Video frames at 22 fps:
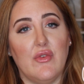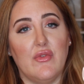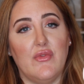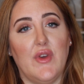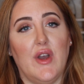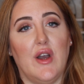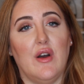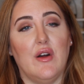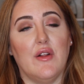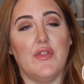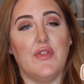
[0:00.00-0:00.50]

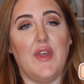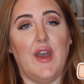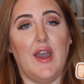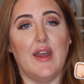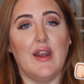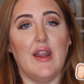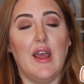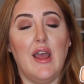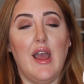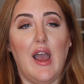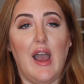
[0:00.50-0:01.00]
felt
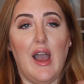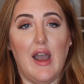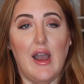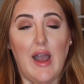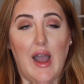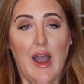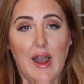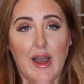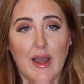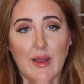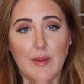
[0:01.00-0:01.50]
that
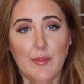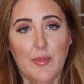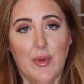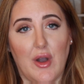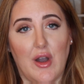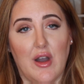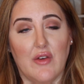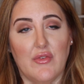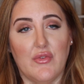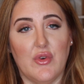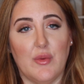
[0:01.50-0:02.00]
I
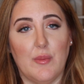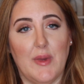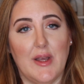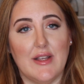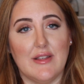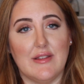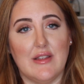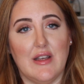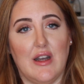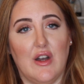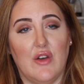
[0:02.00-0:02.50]
bought for
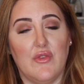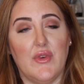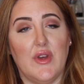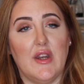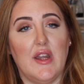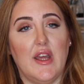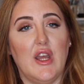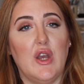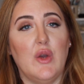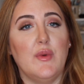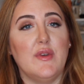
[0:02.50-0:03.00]
myself and
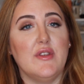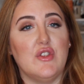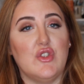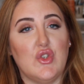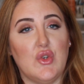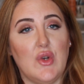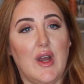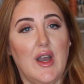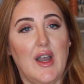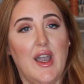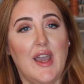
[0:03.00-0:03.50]
I always
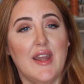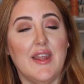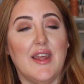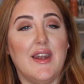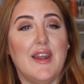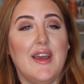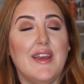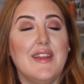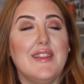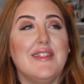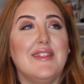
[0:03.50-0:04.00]
tried
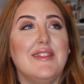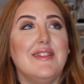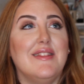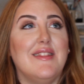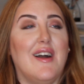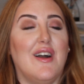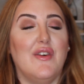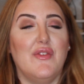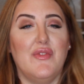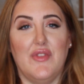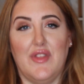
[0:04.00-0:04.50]
and I
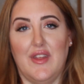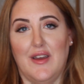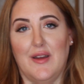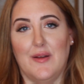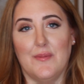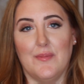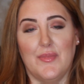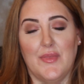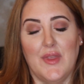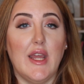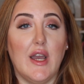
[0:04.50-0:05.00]
love
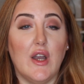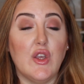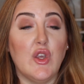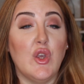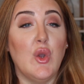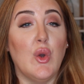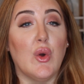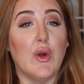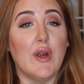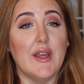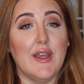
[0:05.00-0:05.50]
them. Now,
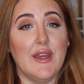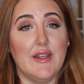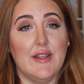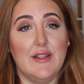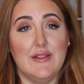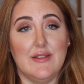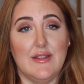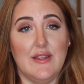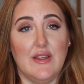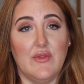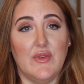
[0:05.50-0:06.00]
Your
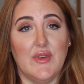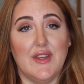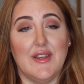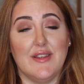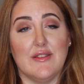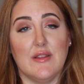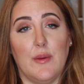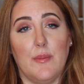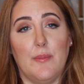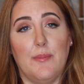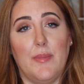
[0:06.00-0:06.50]
Hidden Diva
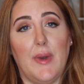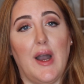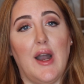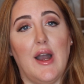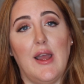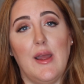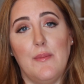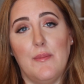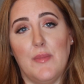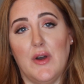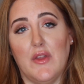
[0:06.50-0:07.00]
is a
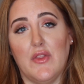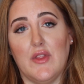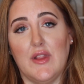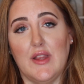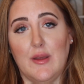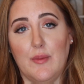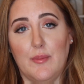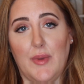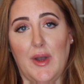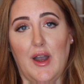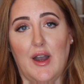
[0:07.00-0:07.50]

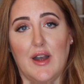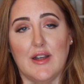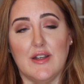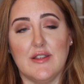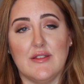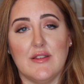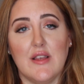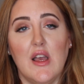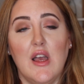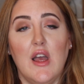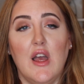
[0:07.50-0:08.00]
bi-monthly
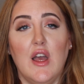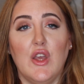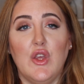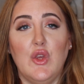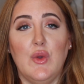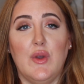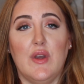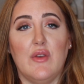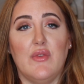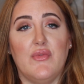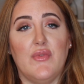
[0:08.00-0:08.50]
box.
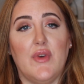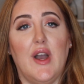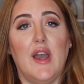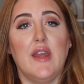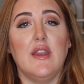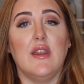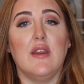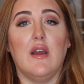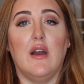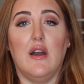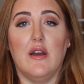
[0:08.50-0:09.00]
You could
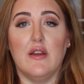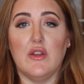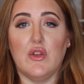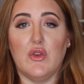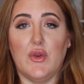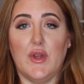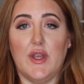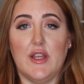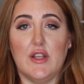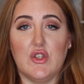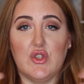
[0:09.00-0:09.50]
find it on
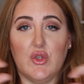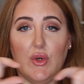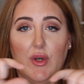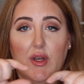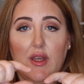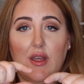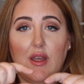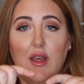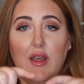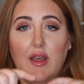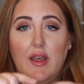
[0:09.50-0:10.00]

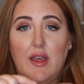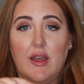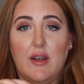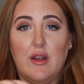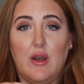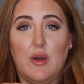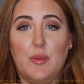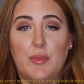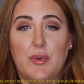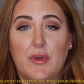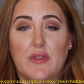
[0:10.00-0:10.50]
Cratejoy, and
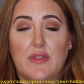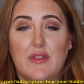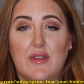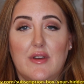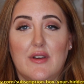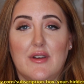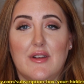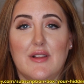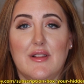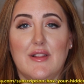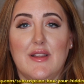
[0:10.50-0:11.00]
I'll put
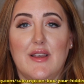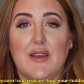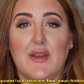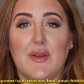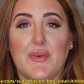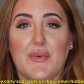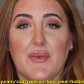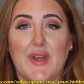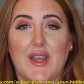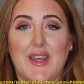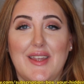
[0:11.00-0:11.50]
the
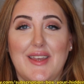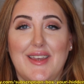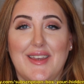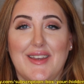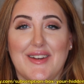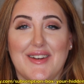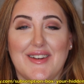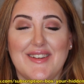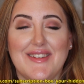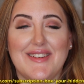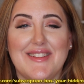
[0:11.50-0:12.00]
link right
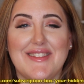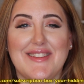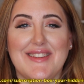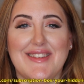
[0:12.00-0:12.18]
here.